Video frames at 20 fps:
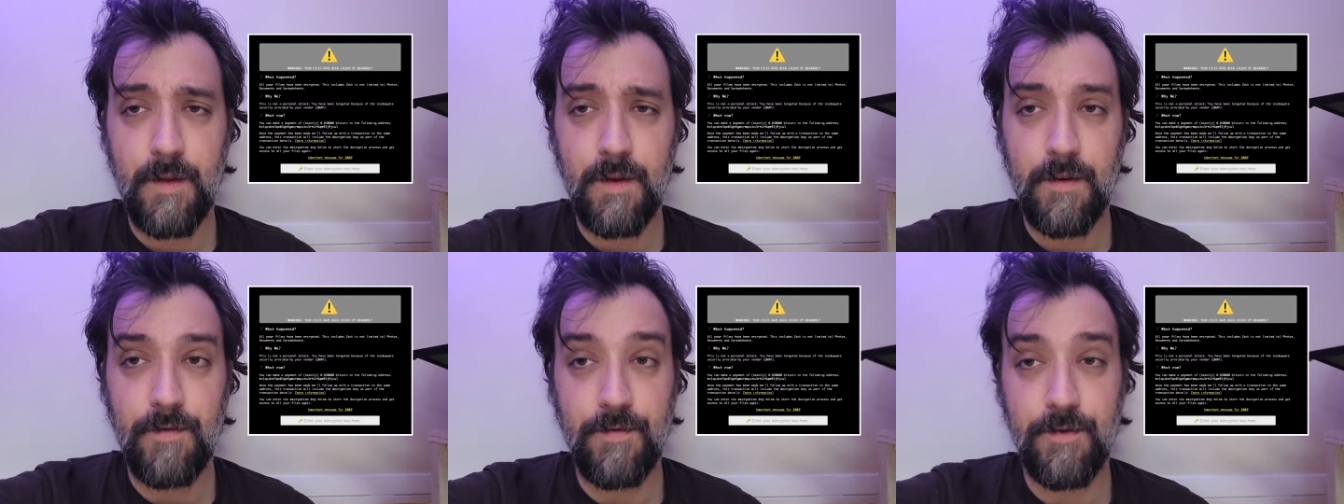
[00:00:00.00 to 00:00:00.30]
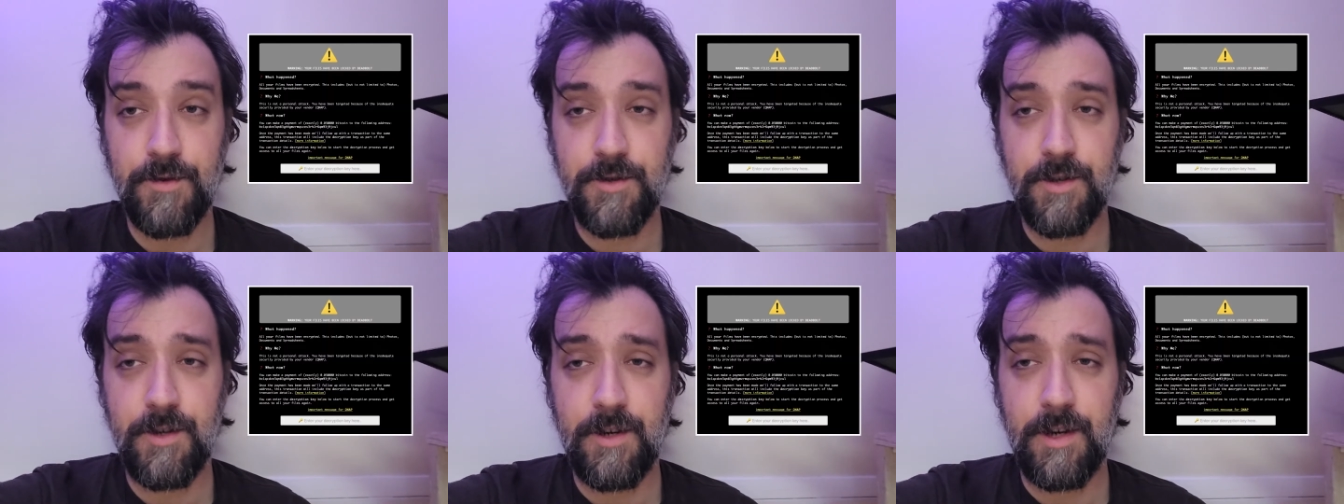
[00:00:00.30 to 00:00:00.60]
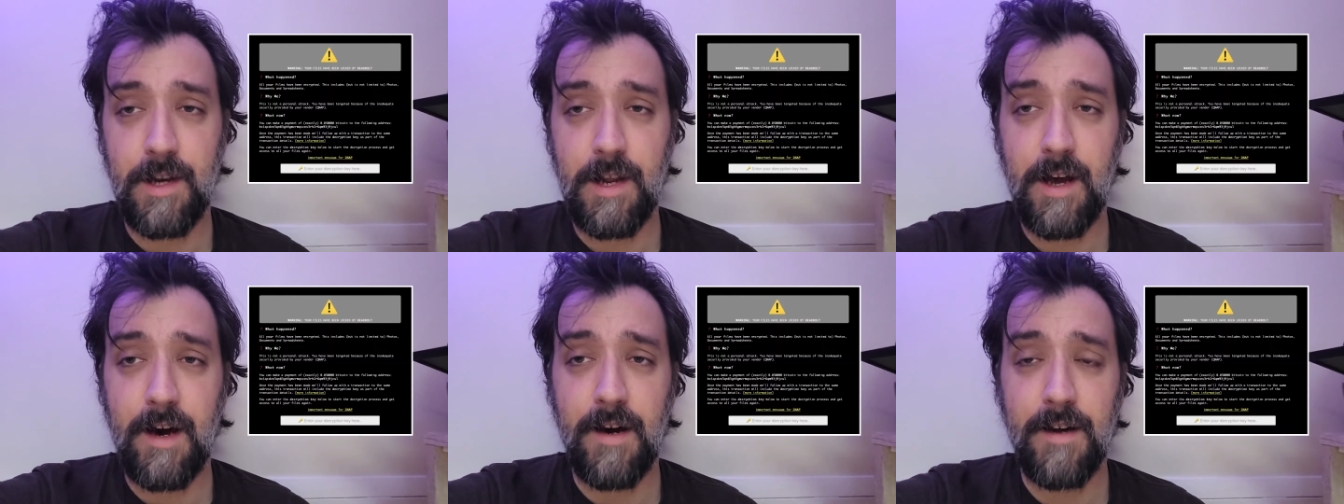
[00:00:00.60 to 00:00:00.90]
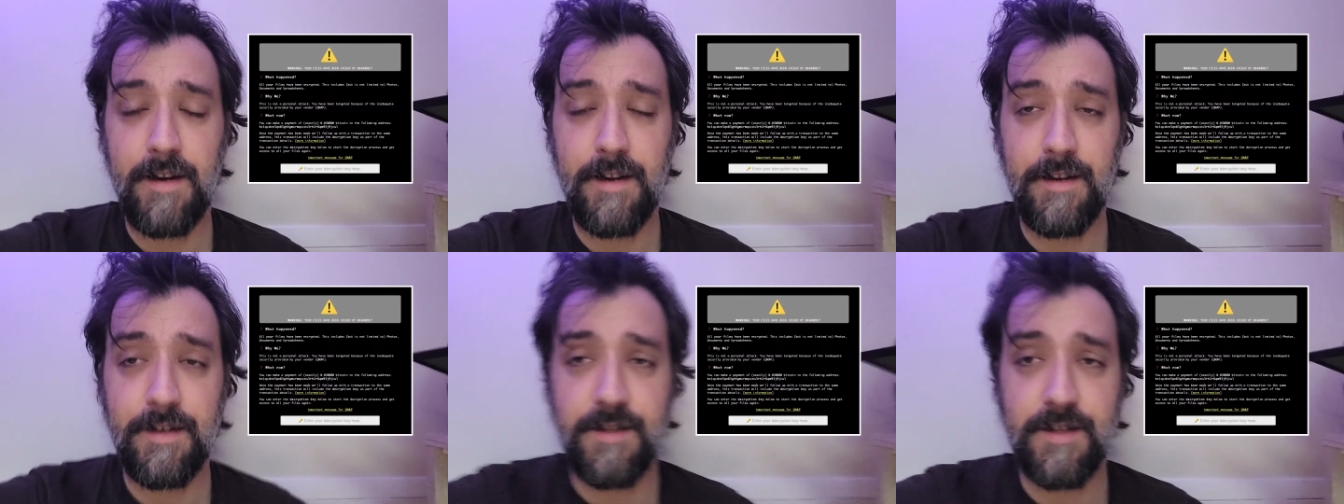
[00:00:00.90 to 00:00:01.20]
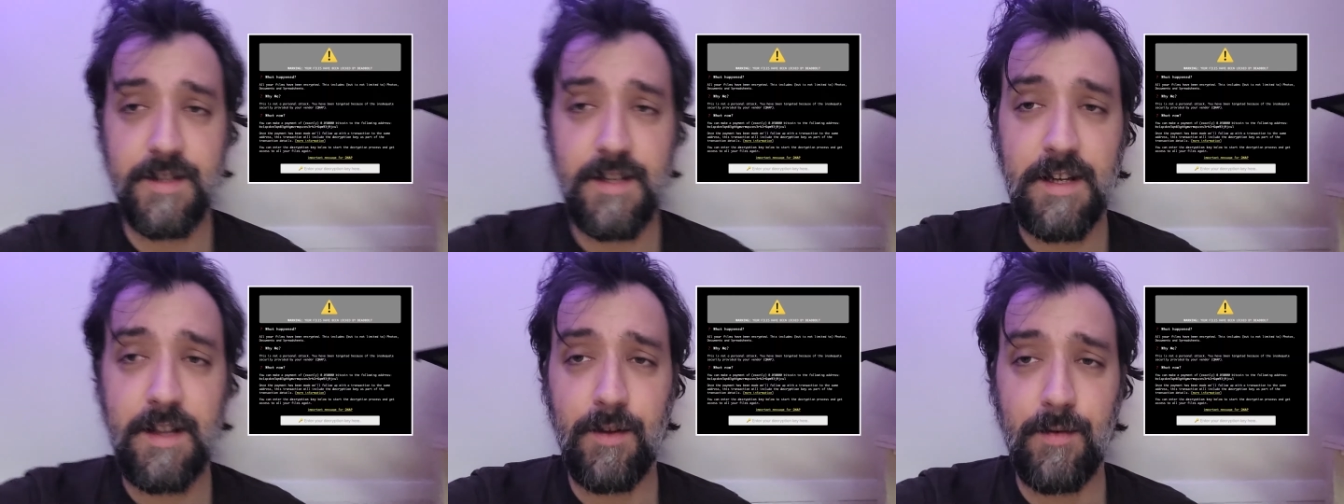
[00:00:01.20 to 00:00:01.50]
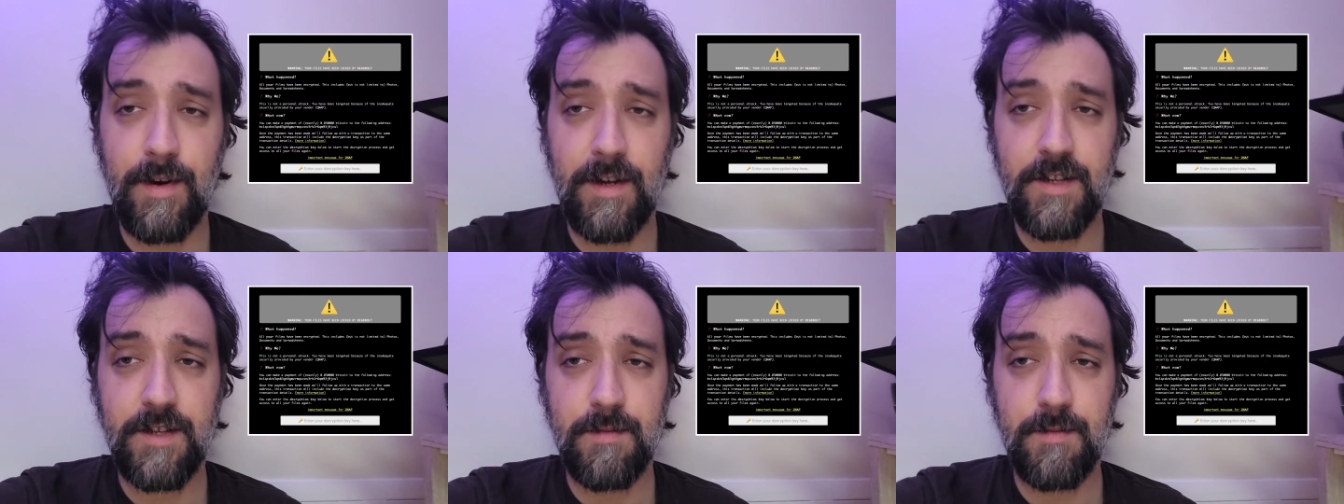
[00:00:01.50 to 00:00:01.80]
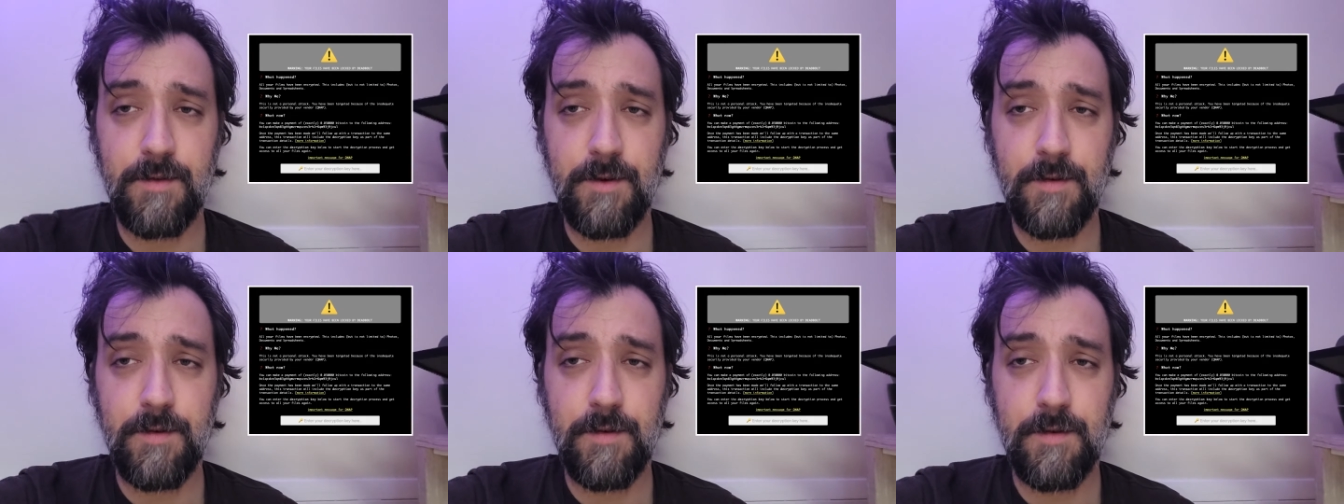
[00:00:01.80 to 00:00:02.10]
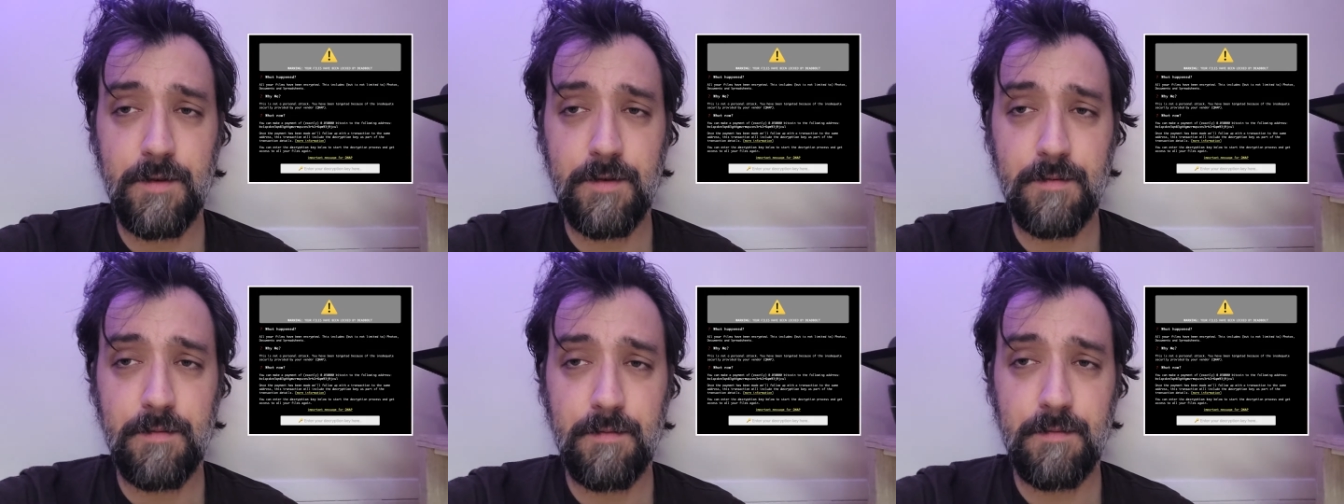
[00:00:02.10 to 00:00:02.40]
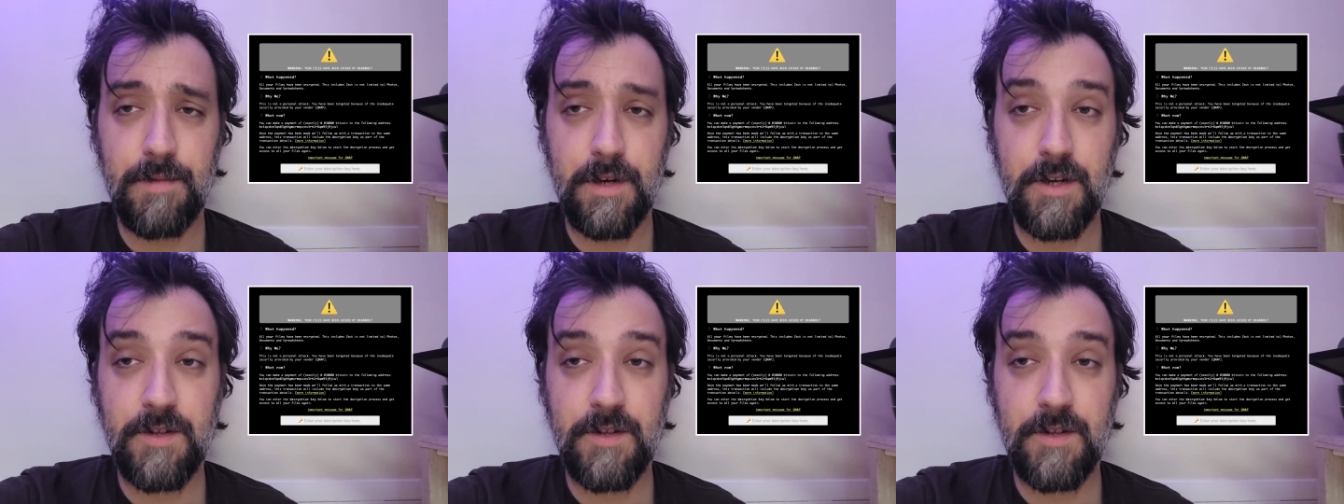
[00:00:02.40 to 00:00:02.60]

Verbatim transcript: Fortunately, I didn't see the ransom note,